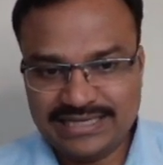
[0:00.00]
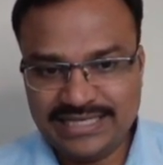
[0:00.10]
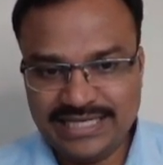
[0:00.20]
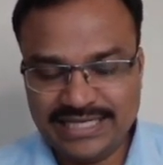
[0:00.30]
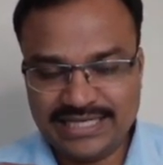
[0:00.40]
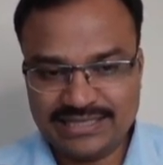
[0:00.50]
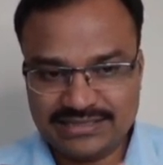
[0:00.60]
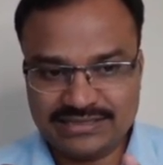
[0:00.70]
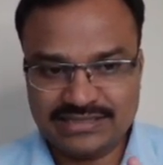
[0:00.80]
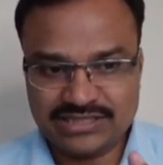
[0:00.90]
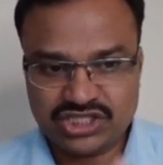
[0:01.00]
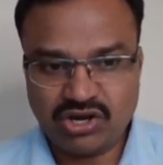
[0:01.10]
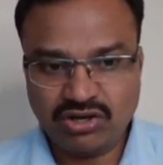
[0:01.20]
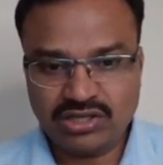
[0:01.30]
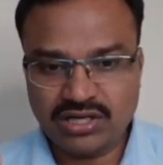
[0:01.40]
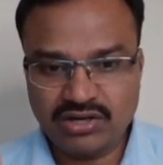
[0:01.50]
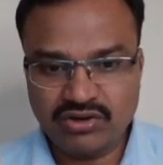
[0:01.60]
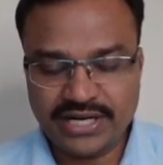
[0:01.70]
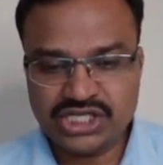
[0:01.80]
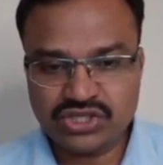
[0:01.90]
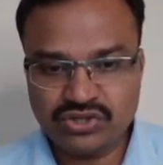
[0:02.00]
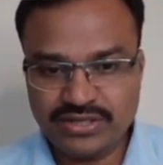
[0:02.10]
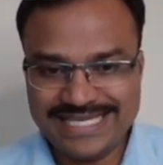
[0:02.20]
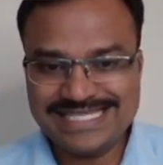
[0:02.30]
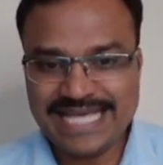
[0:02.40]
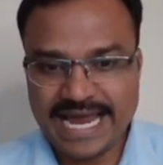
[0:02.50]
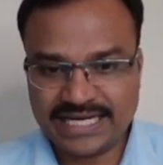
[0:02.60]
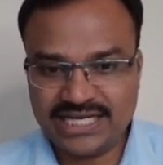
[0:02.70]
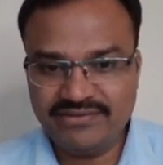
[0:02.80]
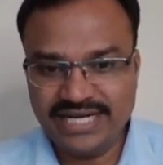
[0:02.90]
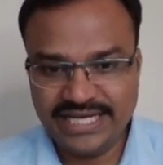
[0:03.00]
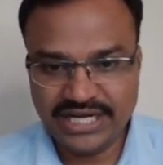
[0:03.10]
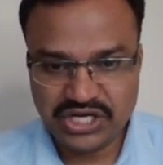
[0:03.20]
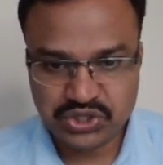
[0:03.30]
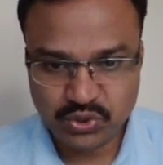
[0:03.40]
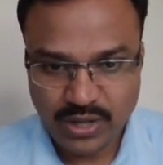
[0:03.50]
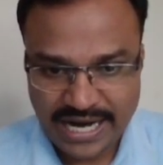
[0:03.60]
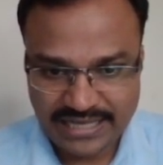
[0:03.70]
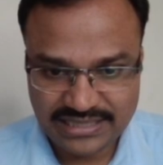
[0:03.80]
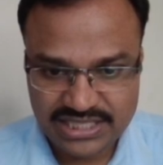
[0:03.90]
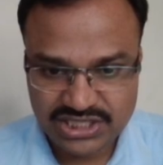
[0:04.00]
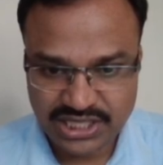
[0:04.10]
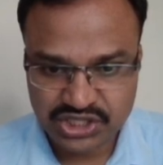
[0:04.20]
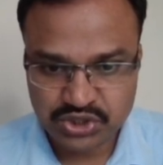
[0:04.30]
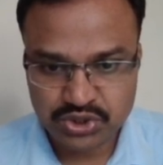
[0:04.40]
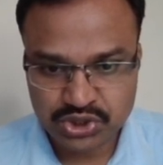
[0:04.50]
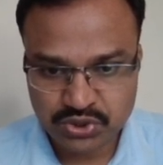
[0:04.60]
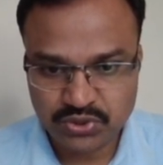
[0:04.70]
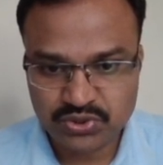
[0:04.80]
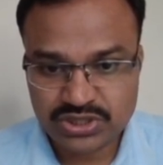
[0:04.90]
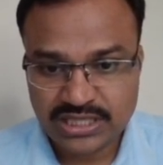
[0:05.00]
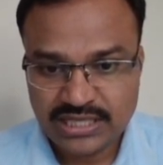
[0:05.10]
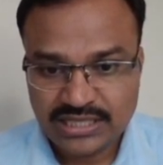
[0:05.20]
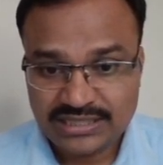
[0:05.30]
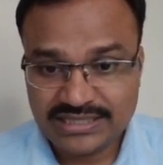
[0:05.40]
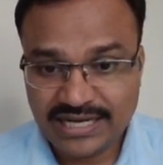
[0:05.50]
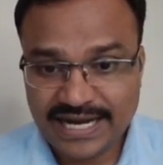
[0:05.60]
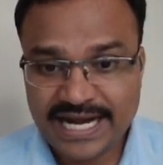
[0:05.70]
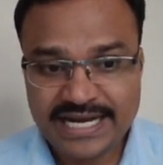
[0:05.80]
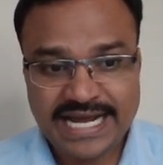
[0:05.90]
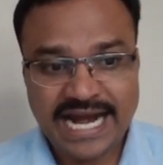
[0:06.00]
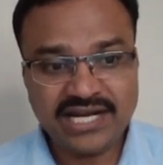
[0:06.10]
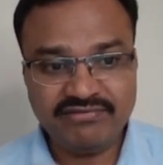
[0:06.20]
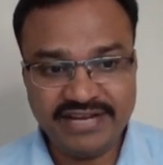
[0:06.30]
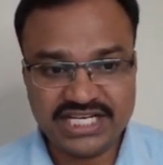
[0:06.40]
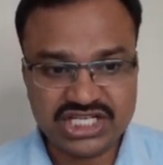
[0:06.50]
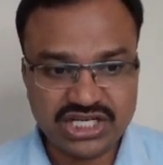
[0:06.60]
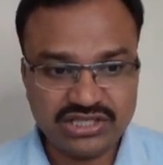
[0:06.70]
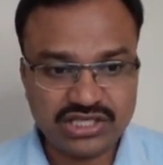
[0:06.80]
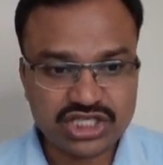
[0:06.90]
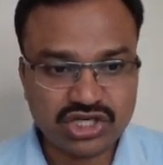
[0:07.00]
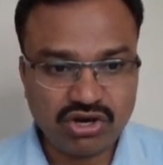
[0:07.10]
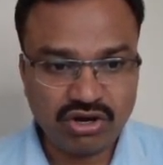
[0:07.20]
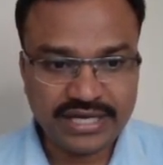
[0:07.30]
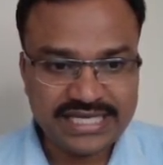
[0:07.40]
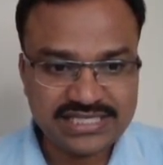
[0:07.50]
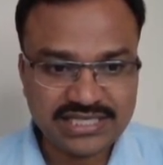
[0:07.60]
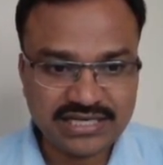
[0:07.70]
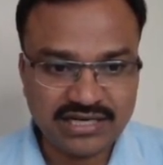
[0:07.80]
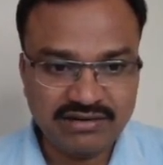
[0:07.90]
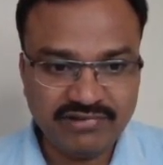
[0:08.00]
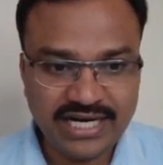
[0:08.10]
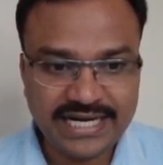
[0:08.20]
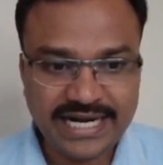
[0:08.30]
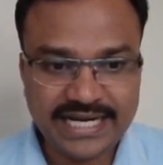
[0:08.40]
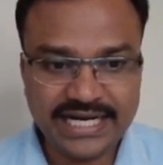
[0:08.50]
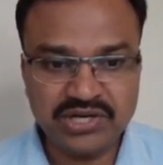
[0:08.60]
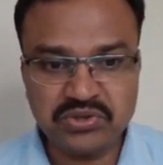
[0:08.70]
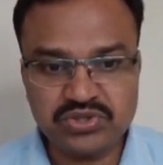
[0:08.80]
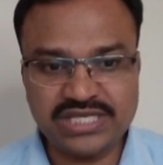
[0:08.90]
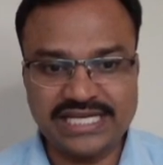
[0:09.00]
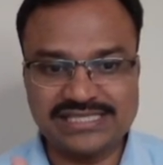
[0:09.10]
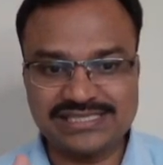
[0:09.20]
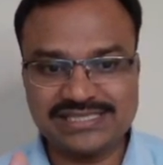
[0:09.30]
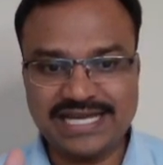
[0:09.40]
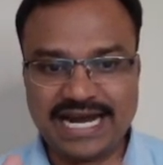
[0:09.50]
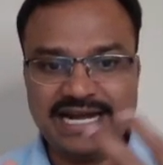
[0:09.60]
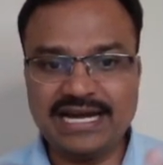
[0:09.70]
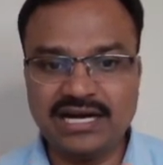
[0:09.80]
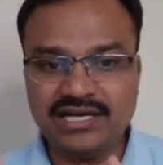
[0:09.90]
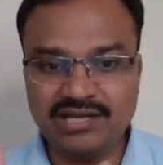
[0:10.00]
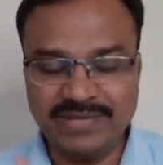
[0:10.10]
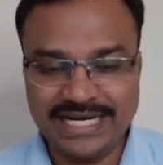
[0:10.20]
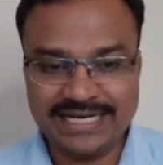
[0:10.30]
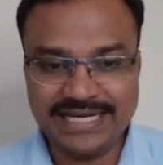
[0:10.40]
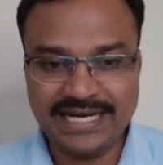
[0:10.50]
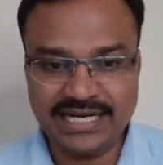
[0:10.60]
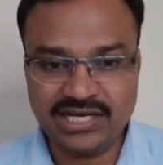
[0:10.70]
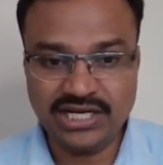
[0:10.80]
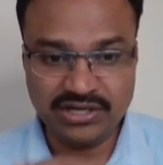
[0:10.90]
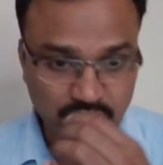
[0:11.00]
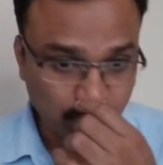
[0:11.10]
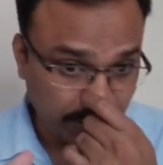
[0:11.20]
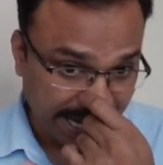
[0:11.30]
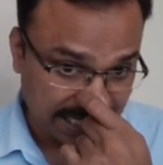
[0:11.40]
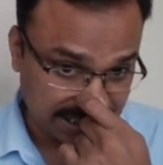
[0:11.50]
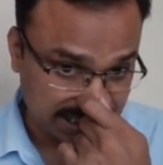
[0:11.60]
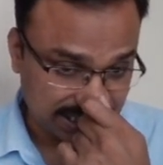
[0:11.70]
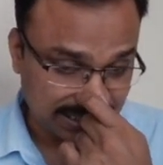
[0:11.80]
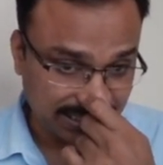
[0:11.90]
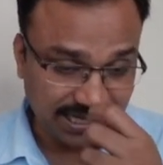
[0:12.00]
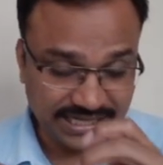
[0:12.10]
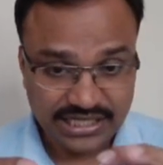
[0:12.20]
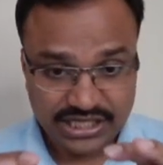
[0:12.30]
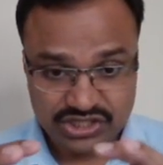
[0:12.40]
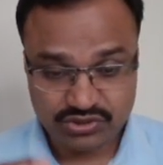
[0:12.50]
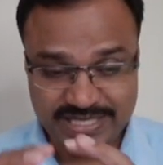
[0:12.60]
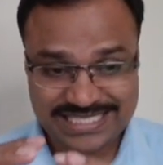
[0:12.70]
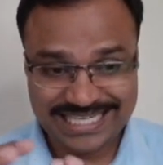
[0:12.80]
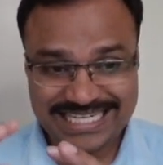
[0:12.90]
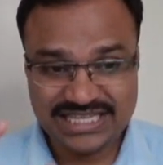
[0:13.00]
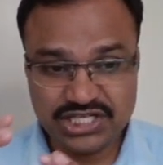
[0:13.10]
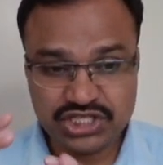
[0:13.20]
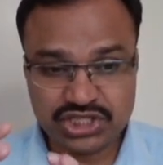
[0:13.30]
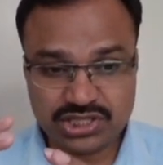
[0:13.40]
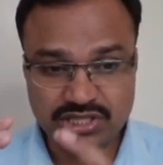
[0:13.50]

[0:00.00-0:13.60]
the stock turnover ratio is activity ratio, and this ratio shows the rate at which the stock is converted into sales and ultimately into cash, right? So basically this